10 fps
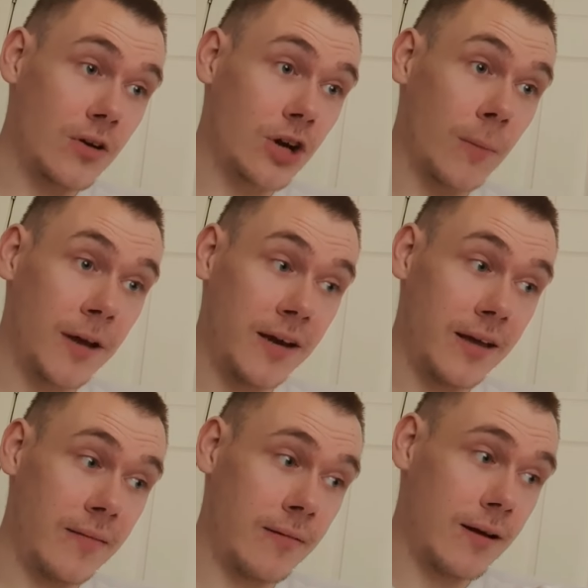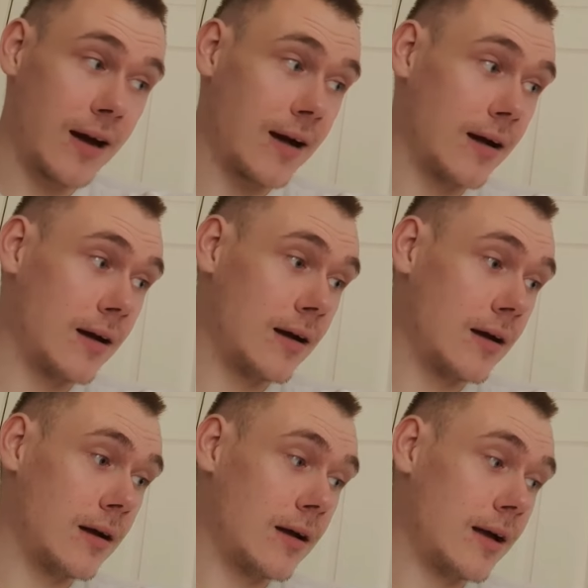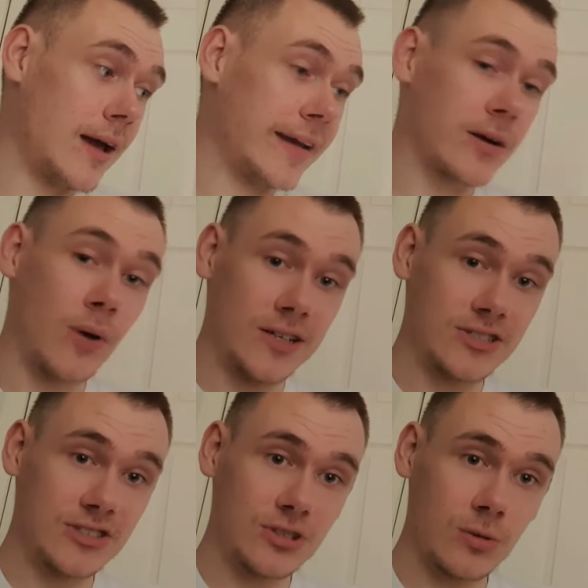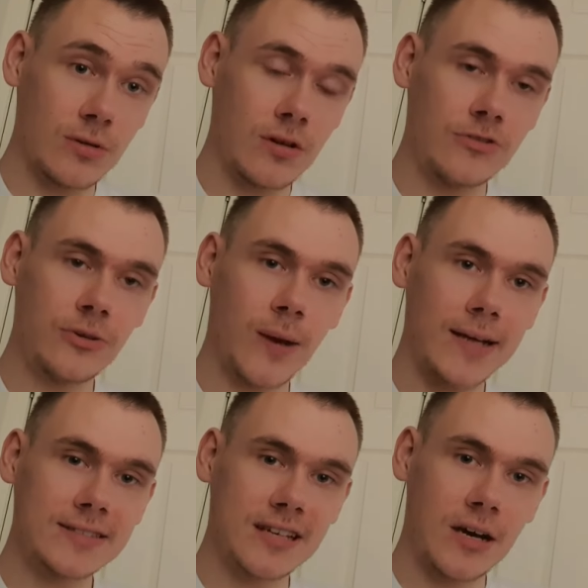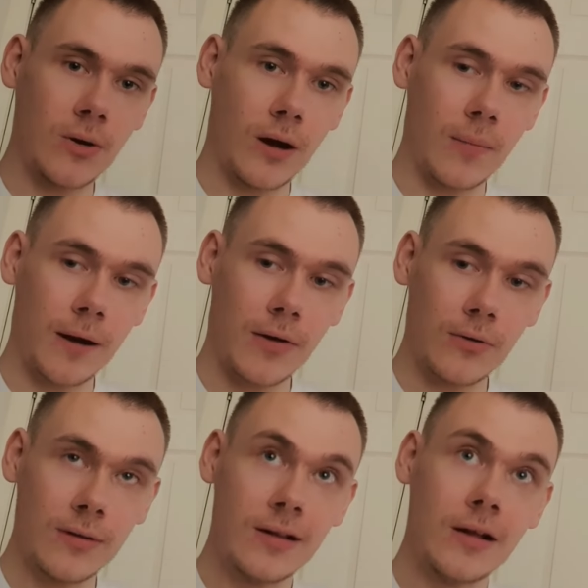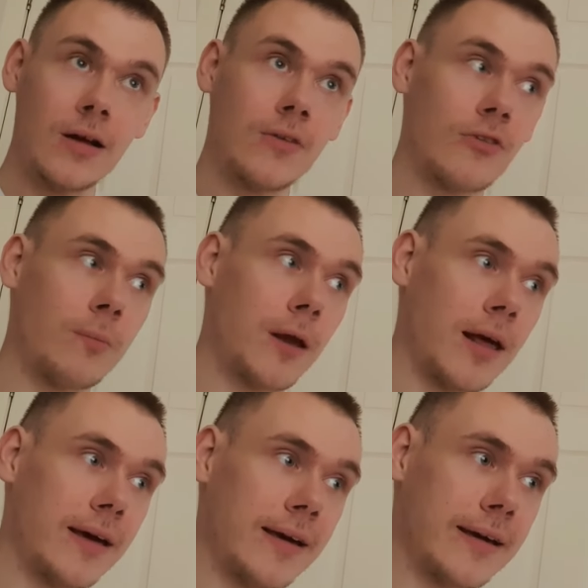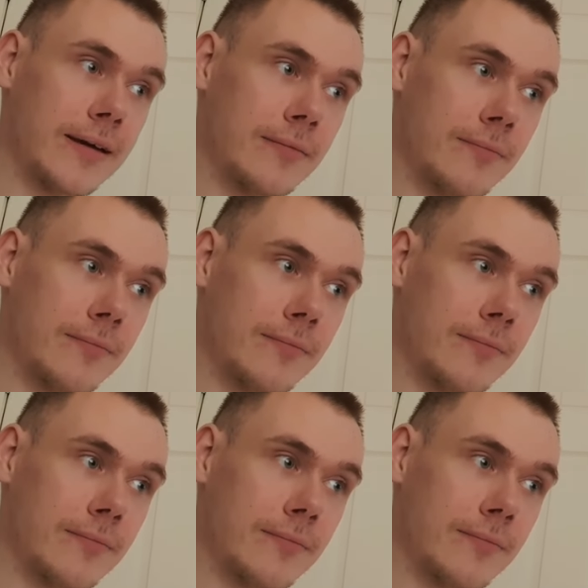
Comment any questions you'd like to know about Rugby League.